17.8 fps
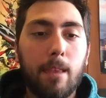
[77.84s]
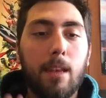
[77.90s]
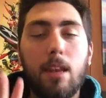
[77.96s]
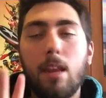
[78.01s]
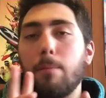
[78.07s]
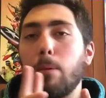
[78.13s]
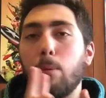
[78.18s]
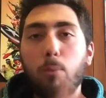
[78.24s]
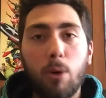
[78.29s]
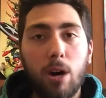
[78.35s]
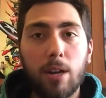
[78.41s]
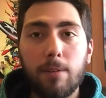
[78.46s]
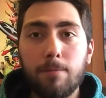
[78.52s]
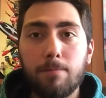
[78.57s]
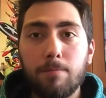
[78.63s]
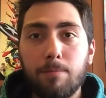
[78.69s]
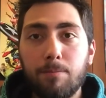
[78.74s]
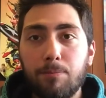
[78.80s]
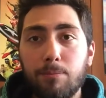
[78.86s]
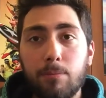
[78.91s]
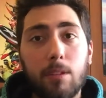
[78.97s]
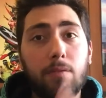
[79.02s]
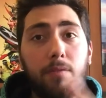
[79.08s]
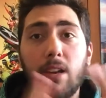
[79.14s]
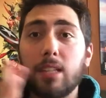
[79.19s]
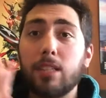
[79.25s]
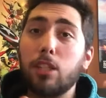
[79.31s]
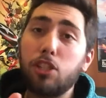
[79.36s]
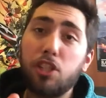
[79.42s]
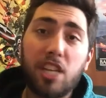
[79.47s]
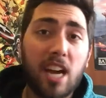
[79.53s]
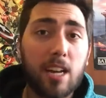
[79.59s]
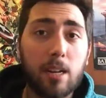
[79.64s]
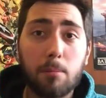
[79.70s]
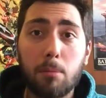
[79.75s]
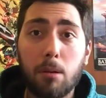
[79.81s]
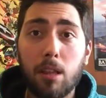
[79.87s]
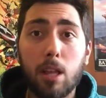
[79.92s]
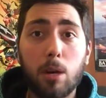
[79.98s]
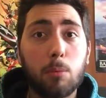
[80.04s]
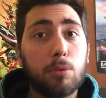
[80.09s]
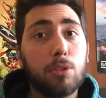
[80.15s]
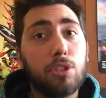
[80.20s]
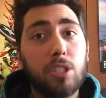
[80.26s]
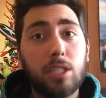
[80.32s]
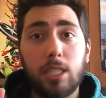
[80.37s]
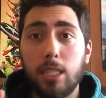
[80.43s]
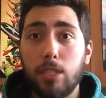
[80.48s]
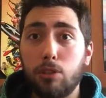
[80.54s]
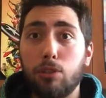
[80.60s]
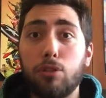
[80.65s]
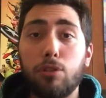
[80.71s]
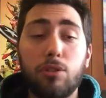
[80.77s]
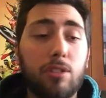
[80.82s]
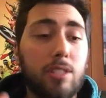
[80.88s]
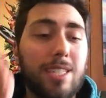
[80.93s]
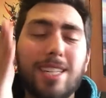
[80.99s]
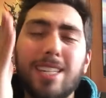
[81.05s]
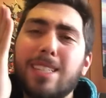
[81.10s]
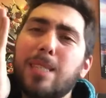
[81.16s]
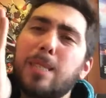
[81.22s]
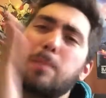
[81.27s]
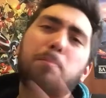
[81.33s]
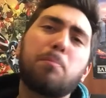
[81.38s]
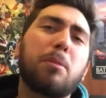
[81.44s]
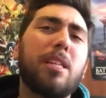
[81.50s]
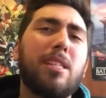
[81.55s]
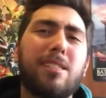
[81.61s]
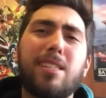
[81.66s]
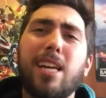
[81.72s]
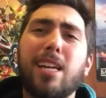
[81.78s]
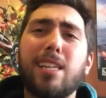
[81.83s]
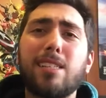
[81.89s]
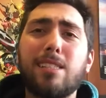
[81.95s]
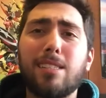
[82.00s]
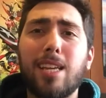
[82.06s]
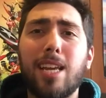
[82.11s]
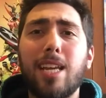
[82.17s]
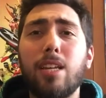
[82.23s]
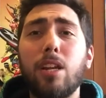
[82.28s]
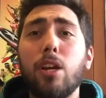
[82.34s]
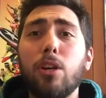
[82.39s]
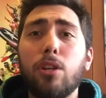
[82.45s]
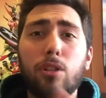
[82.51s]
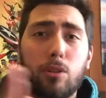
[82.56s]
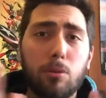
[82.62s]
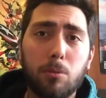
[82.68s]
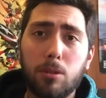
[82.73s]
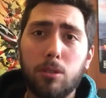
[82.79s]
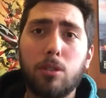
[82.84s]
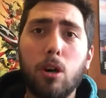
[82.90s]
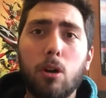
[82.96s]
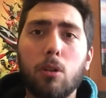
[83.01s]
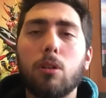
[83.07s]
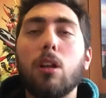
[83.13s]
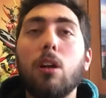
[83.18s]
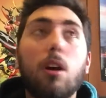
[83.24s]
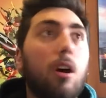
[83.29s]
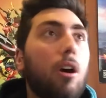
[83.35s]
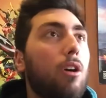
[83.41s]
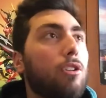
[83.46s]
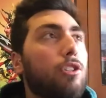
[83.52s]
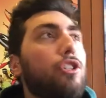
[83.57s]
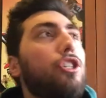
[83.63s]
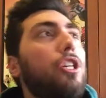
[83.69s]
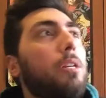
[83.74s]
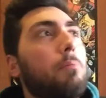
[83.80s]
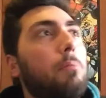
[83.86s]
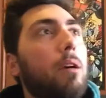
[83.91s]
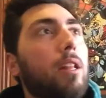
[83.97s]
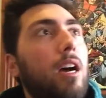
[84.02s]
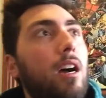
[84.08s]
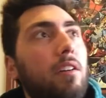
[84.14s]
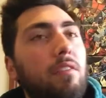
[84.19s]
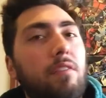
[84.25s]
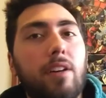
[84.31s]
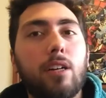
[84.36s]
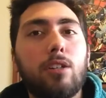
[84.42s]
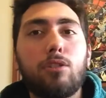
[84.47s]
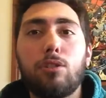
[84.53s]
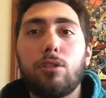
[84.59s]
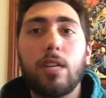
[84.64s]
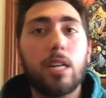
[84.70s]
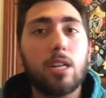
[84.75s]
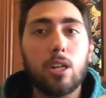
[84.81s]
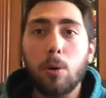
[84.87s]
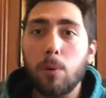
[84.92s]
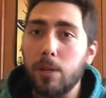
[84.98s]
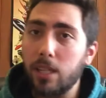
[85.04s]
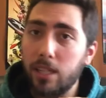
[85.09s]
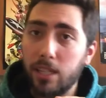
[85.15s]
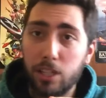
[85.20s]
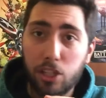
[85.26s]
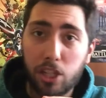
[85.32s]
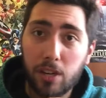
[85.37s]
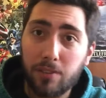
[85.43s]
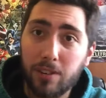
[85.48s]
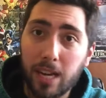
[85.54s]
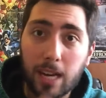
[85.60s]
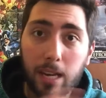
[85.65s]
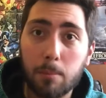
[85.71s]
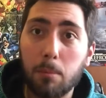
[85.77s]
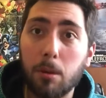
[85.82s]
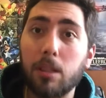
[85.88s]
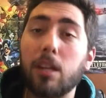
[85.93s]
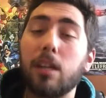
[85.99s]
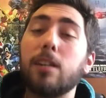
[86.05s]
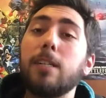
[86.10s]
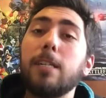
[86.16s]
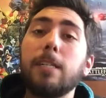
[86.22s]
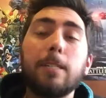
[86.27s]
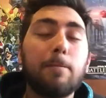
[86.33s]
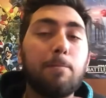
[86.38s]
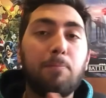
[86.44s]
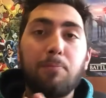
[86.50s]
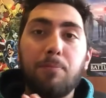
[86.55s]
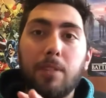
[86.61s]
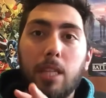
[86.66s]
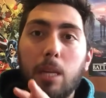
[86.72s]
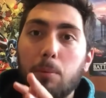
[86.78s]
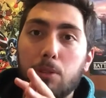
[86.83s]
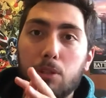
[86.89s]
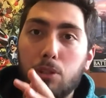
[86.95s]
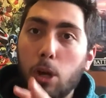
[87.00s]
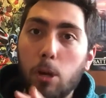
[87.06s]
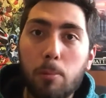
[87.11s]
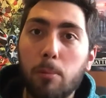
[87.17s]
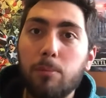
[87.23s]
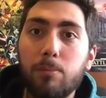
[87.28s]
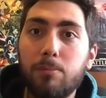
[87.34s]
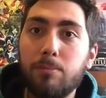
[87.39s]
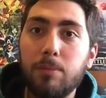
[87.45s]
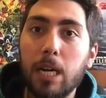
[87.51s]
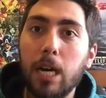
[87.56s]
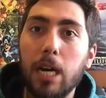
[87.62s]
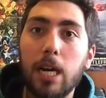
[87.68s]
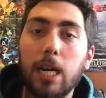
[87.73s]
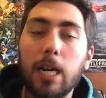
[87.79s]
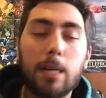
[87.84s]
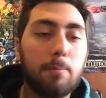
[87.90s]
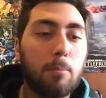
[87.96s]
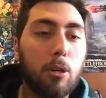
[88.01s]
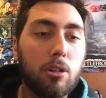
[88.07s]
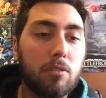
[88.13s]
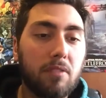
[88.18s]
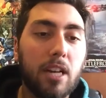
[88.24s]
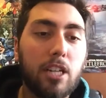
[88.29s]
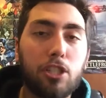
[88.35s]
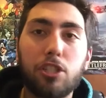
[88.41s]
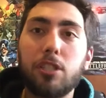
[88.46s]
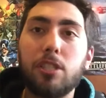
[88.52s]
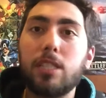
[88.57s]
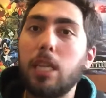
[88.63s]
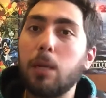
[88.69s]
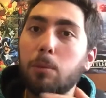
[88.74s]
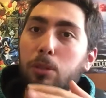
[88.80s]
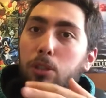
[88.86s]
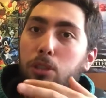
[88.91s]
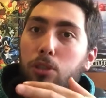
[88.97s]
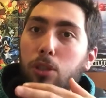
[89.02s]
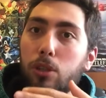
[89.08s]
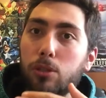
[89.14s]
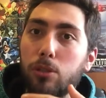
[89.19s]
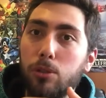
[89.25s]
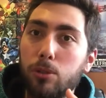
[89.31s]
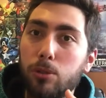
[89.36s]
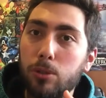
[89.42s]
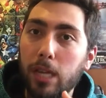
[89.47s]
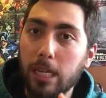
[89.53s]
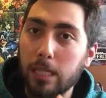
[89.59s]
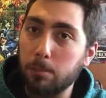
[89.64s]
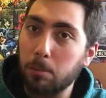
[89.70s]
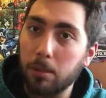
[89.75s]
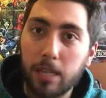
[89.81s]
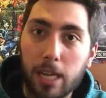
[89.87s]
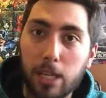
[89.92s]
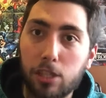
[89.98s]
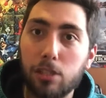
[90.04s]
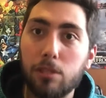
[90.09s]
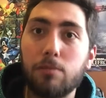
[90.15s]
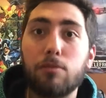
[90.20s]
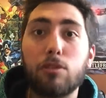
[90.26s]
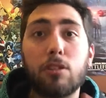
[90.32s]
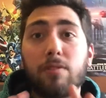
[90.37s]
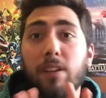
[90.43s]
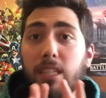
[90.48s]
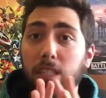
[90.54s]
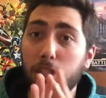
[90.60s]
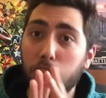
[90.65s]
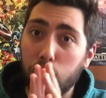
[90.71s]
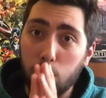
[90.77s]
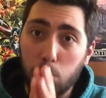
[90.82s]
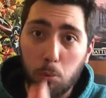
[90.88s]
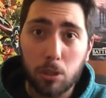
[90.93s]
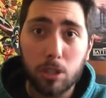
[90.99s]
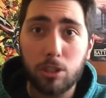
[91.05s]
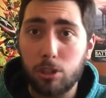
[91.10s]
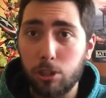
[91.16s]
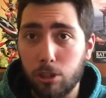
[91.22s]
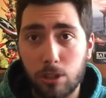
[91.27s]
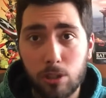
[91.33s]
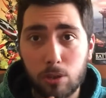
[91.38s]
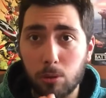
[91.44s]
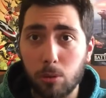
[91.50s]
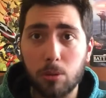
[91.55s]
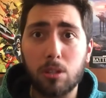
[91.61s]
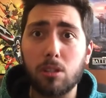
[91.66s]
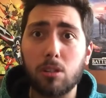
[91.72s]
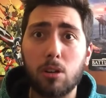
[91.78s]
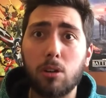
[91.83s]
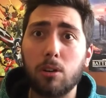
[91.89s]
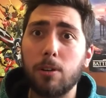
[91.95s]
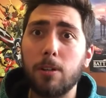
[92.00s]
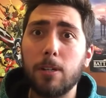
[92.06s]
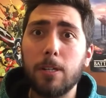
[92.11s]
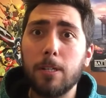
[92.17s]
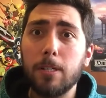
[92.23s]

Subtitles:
number one, the fact that she had a brother was just introduced in a split-second scene through a doll. Oh shit, brother, I found you. You had no idea that she even had a brother. There was no motivation. There was no explanation for the fact that she wanted to do this all along.